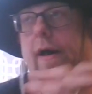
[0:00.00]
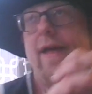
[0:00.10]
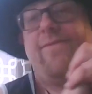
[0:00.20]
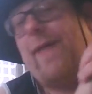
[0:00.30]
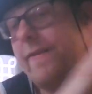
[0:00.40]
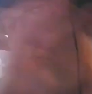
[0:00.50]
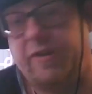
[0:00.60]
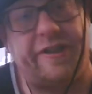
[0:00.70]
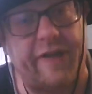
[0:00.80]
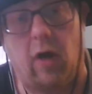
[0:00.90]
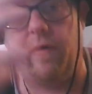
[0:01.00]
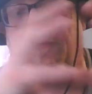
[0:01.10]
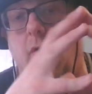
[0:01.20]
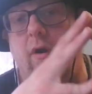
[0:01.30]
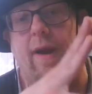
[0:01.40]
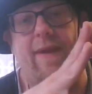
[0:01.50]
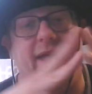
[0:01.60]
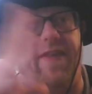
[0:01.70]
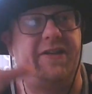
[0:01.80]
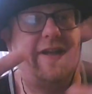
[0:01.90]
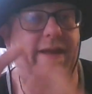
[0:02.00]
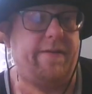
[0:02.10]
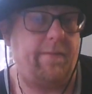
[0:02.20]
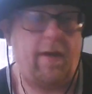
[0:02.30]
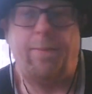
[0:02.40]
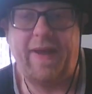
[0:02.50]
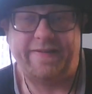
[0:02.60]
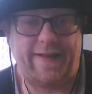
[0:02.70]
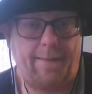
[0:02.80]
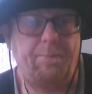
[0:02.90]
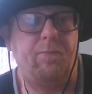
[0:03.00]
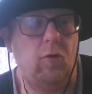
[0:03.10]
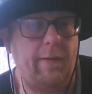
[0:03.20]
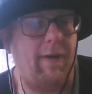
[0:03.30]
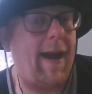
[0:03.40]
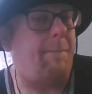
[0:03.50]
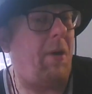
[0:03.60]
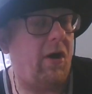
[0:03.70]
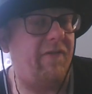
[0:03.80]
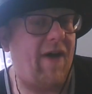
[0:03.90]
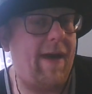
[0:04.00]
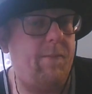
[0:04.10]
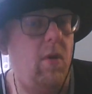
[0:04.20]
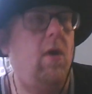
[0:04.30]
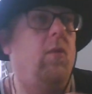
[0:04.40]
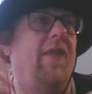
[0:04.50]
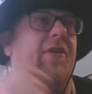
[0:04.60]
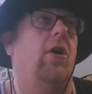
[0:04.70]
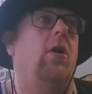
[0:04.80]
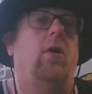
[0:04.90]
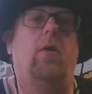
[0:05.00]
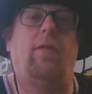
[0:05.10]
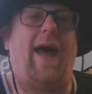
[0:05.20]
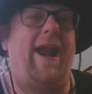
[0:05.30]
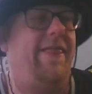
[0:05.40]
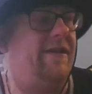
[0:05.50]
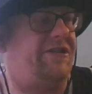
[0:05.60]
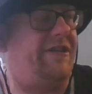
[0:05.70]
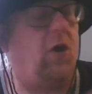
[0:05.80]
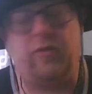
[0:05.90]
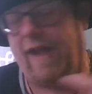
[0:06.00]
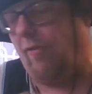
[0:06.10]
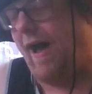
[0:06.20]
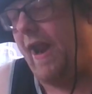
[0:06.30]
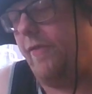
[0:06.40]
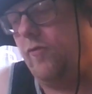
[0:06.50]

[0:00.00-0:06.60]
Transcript: if that's what she's going for. I mean, I think she has a piece of that Ruby Riott punk vibe with her. She's holding a lot of the